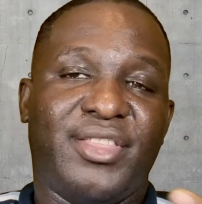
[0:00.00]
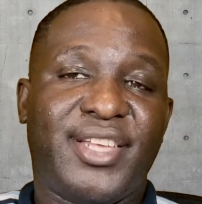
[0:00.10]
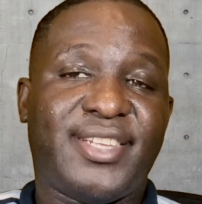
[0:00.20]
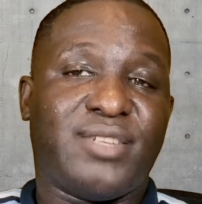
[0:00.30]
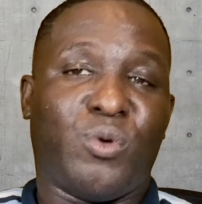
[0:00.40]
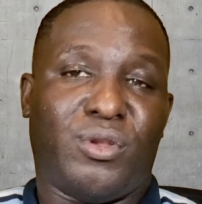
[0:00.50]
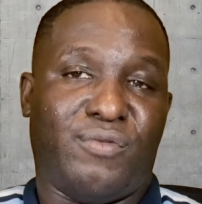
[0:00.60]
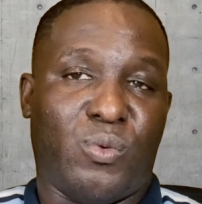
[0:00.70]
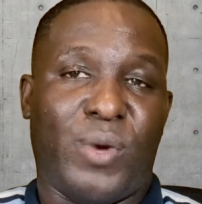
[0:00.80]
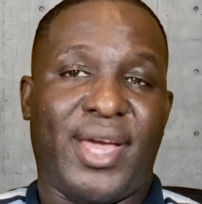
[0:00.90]
This is one
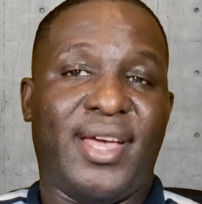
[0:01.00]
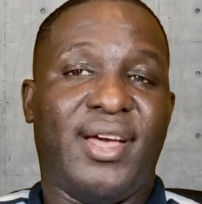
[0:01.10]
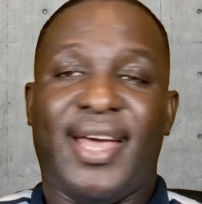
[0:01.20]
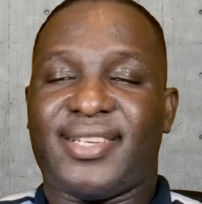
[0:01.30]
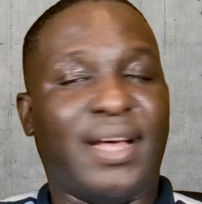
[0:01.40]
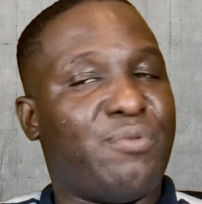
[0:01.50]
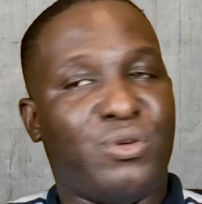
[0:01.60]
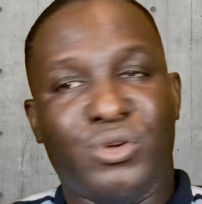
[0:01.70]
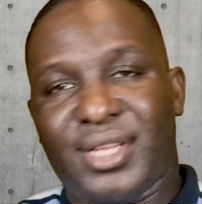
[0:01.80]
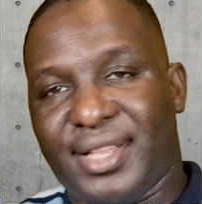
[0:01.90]
of the way, except
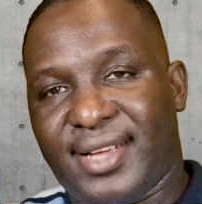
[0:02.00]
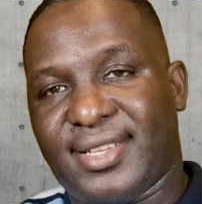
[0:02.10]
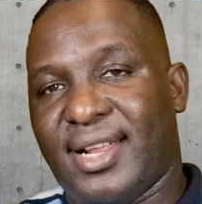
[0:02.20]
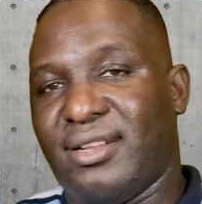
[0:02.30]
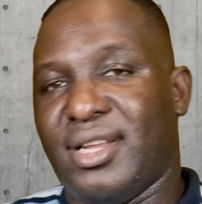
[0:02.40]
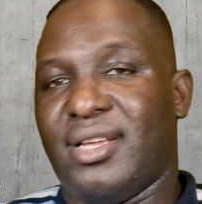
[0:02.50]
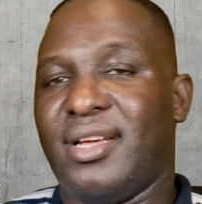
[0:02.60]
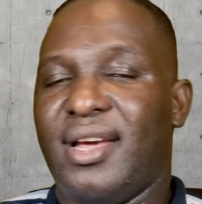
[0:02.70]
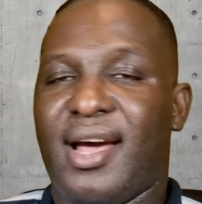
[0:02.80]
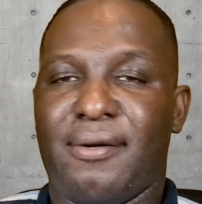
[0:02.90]
you use an
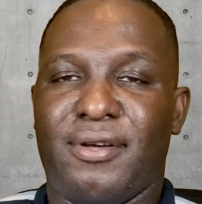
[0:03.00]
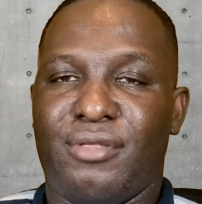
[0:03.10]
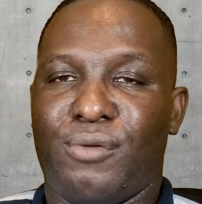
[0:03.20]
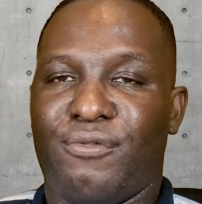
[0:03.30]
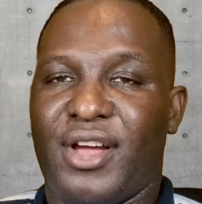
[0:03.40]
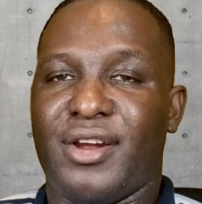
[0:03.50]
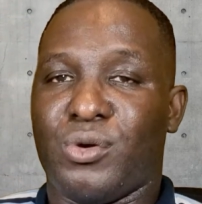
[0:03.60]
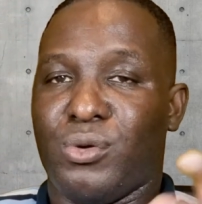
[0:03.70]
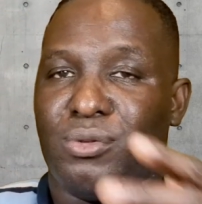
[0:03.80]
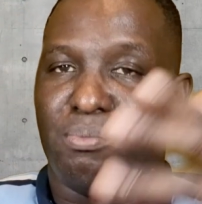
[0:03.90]
excellently, you know, very
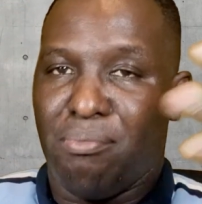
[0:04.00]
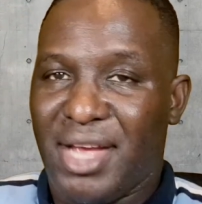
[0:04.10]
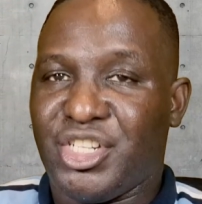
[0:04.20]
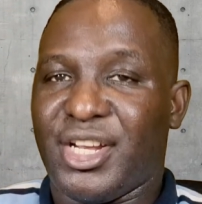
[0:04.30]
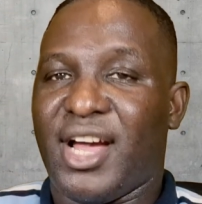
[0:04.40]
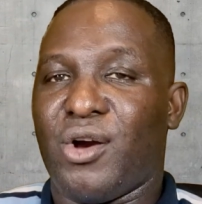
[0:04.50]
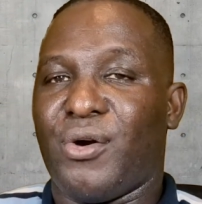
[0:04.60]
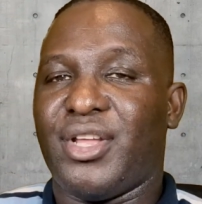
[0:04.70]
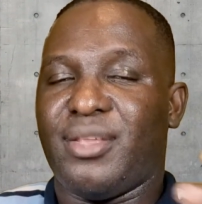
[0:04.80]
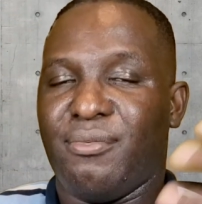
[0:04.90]
good meshing
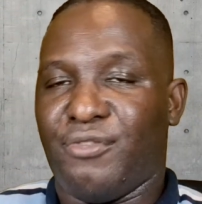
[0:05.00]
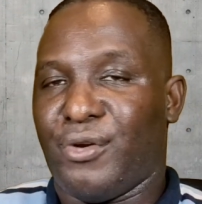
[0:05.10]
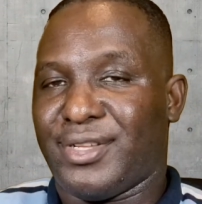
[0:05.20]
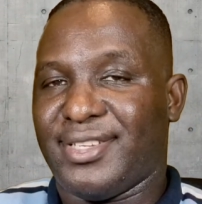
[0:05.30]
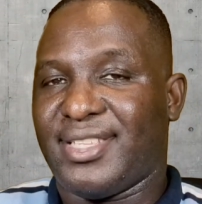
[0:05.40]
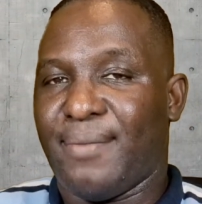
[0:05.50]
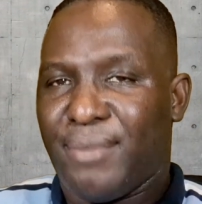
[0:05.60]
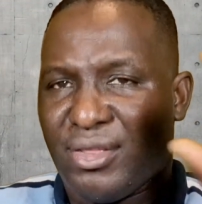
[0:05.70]
algorithm for your system.